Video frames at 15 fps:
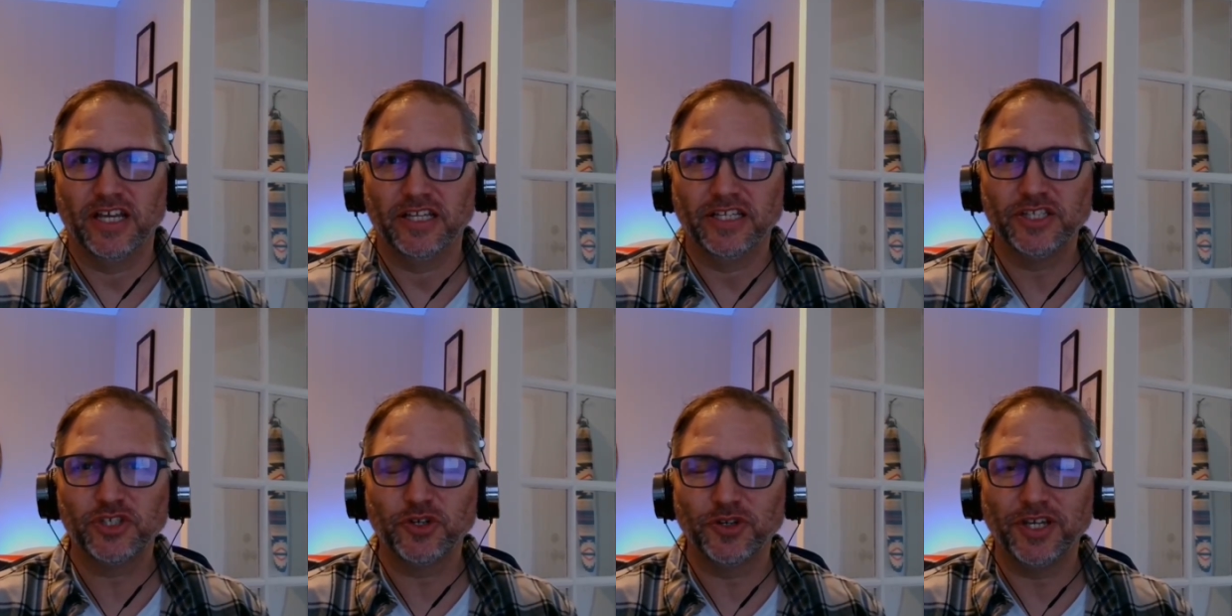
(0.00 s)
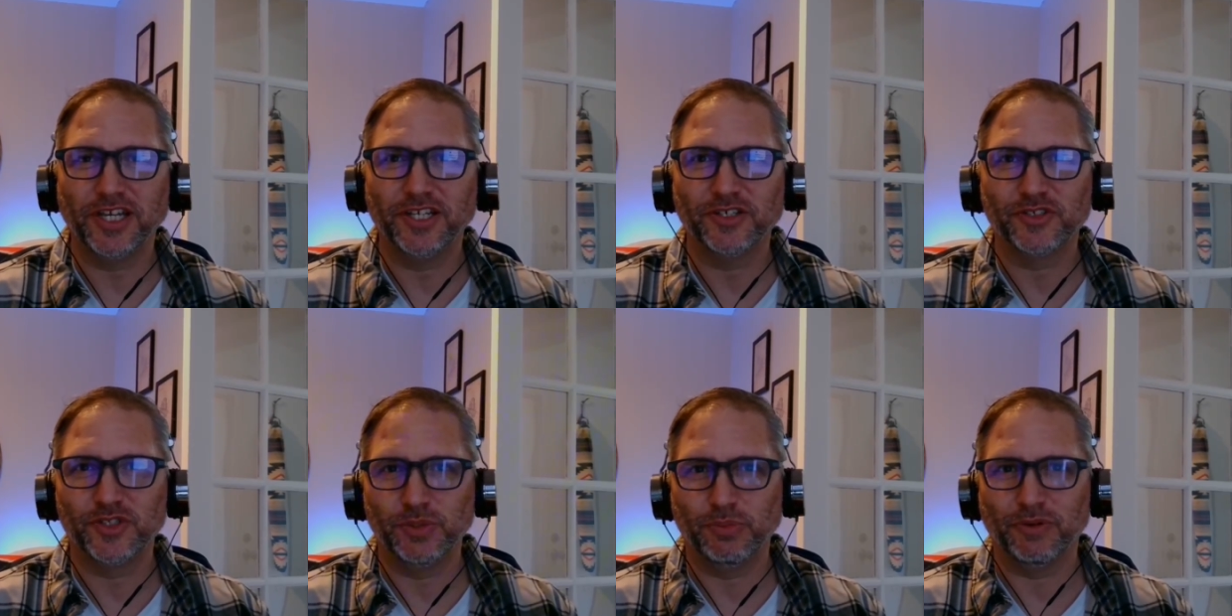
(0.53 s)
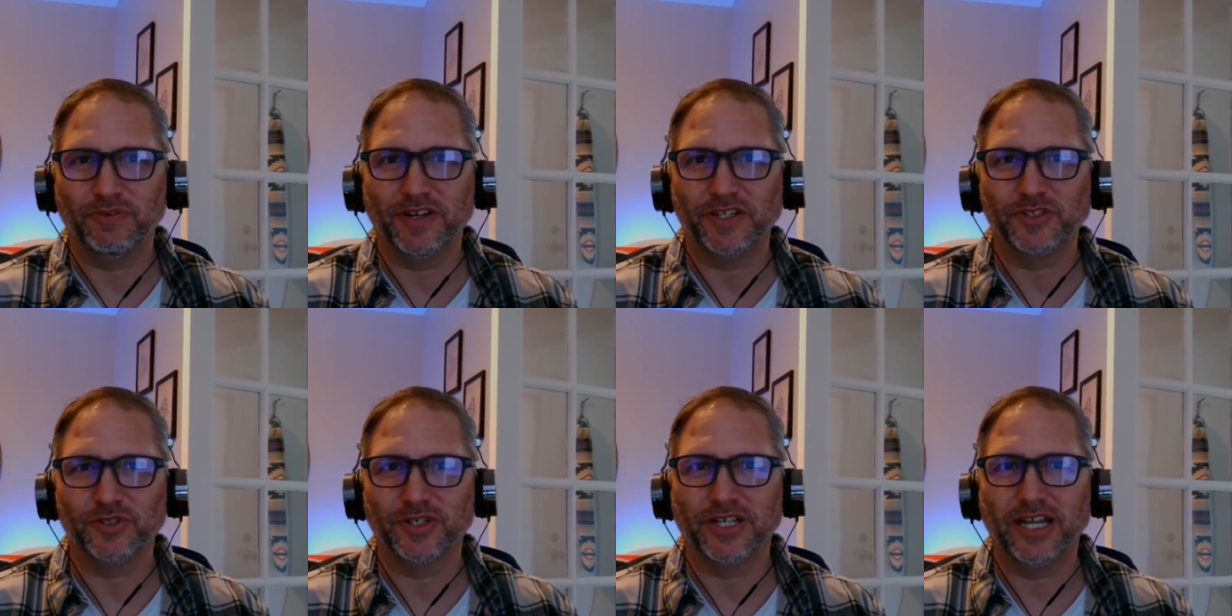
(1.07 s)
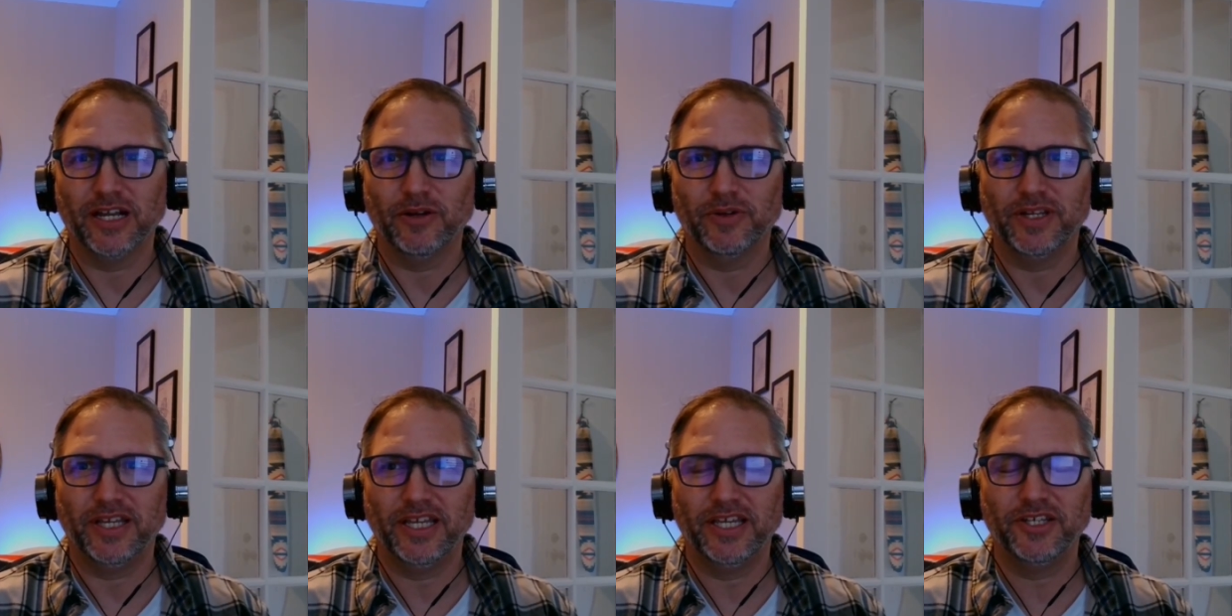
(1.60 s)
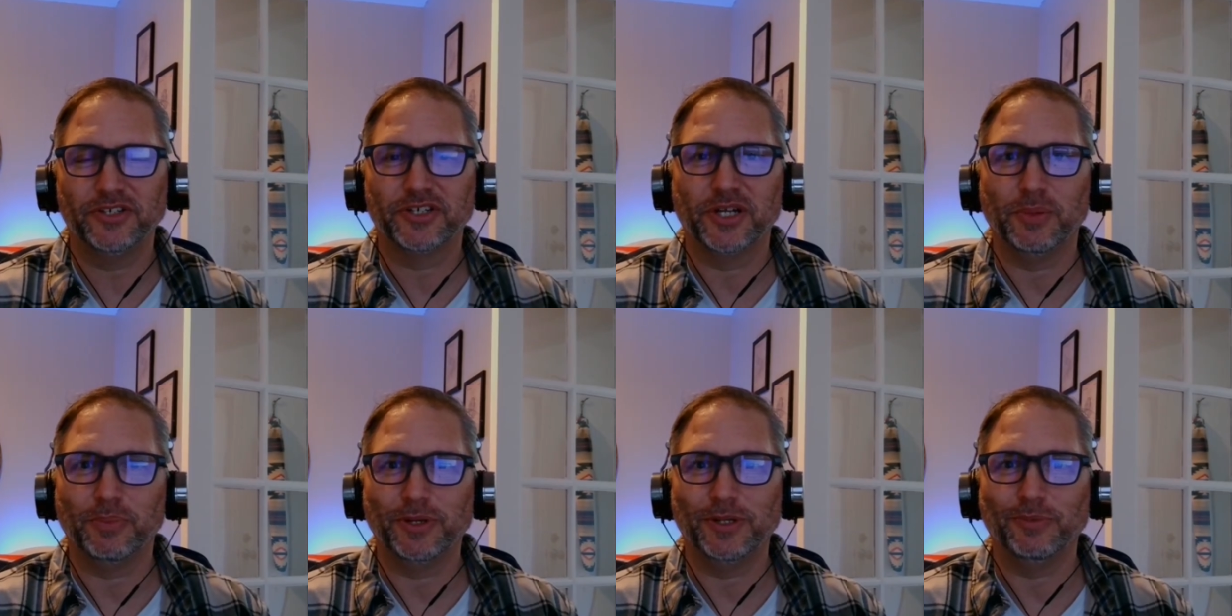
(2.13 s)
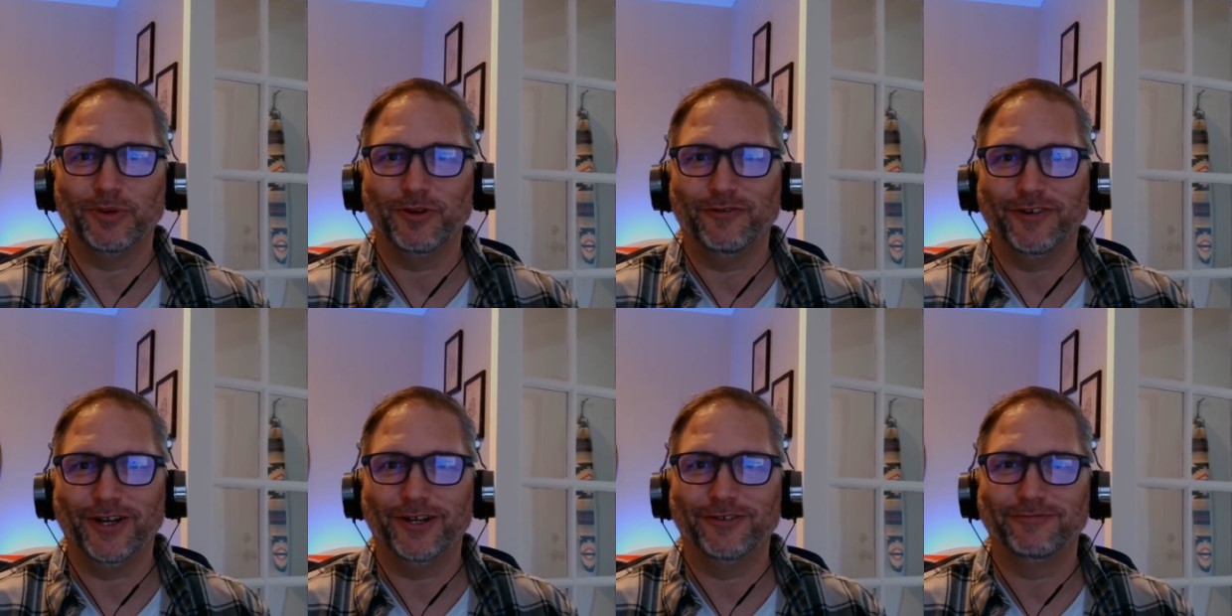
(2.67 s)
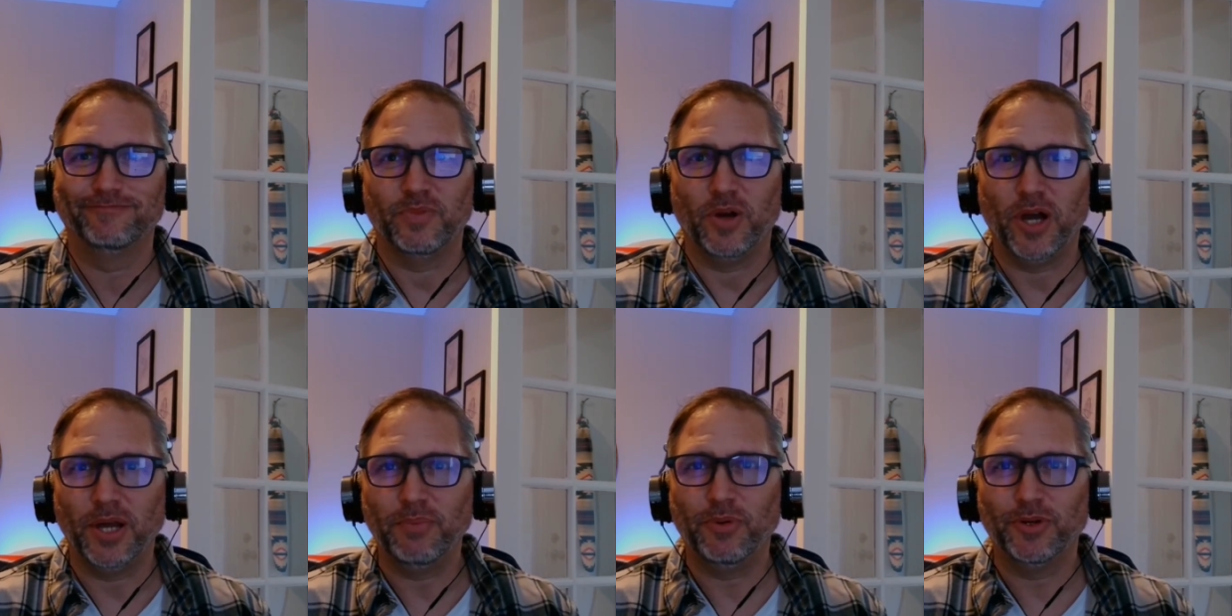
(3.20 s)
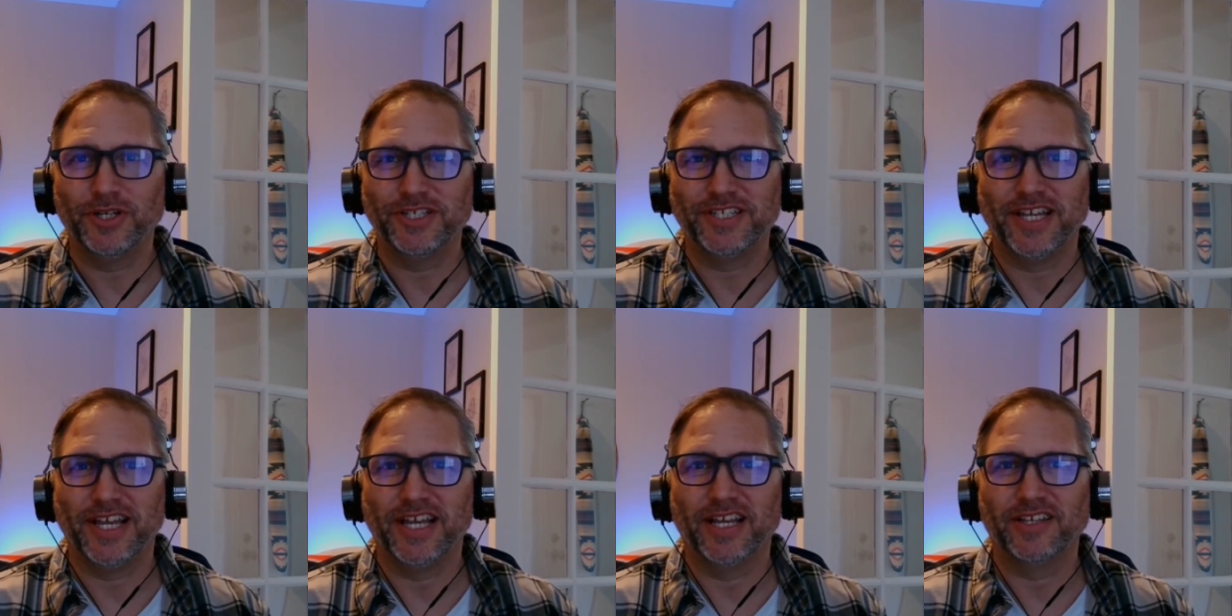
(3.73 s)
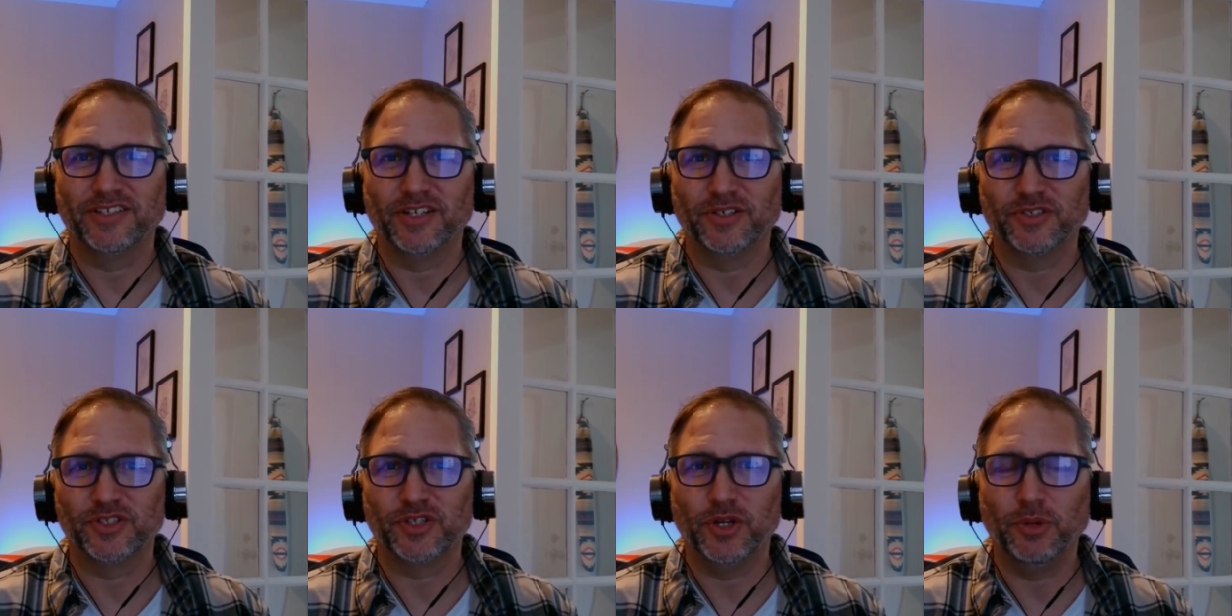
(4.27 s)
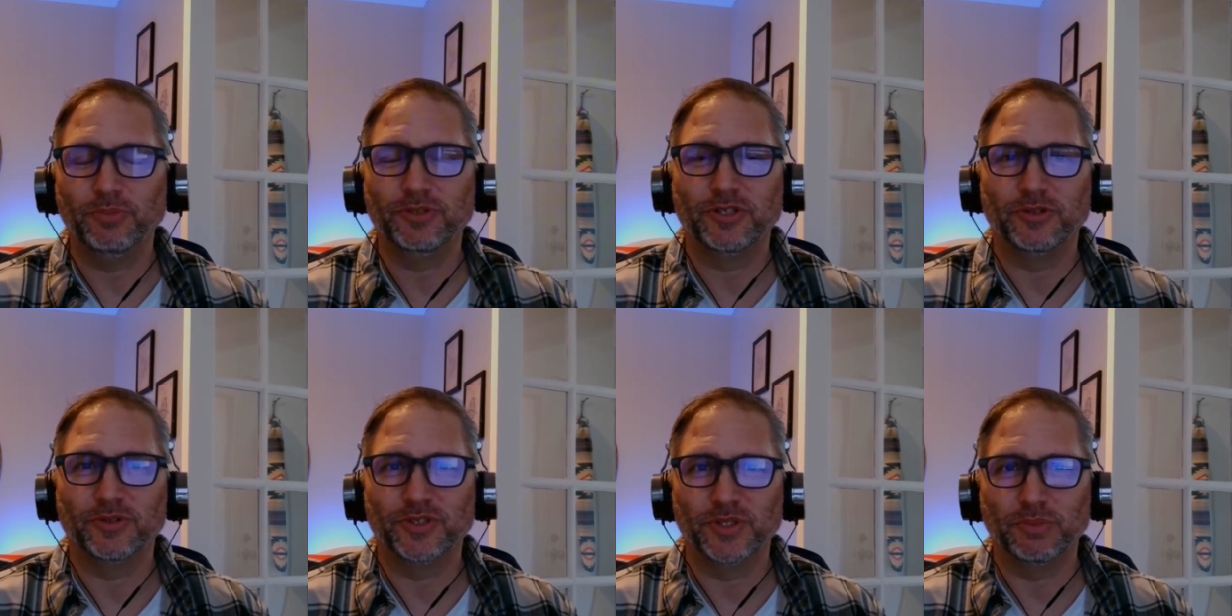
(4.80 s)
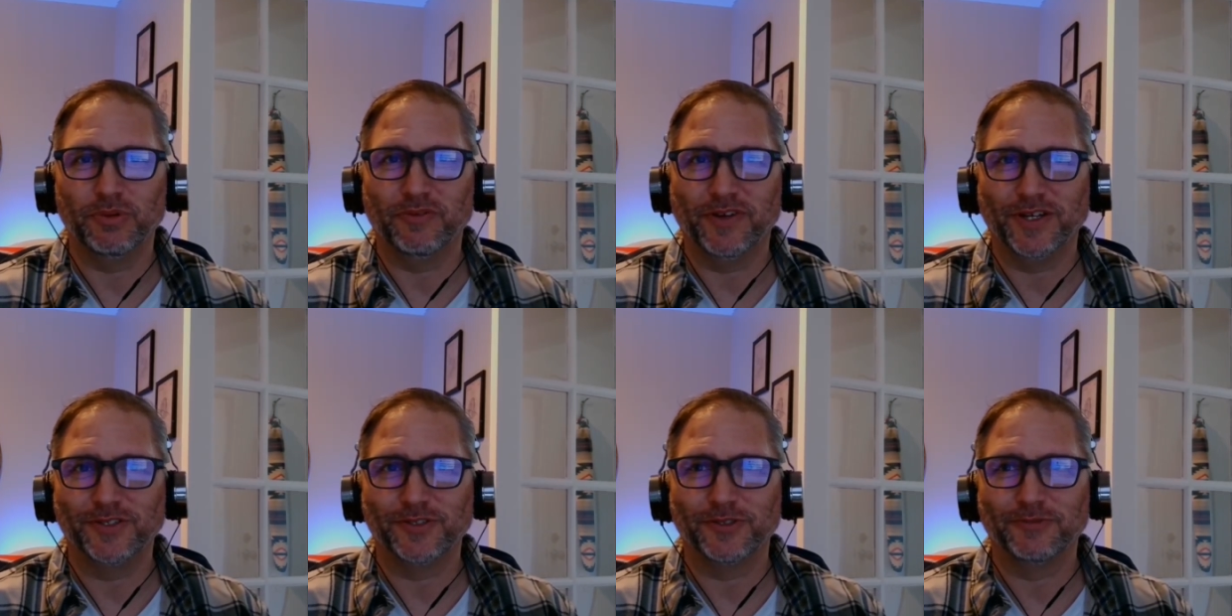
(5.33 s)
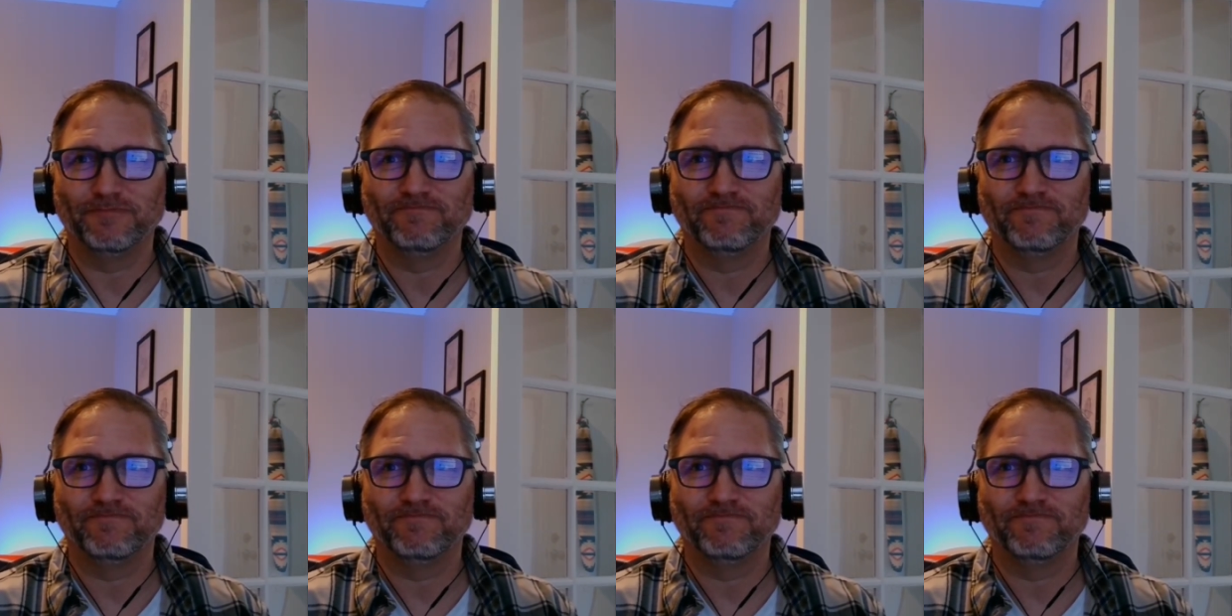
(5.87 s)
Let's create your Supervisor account and your company profile. Onboarded tags are scoped to a supervisor.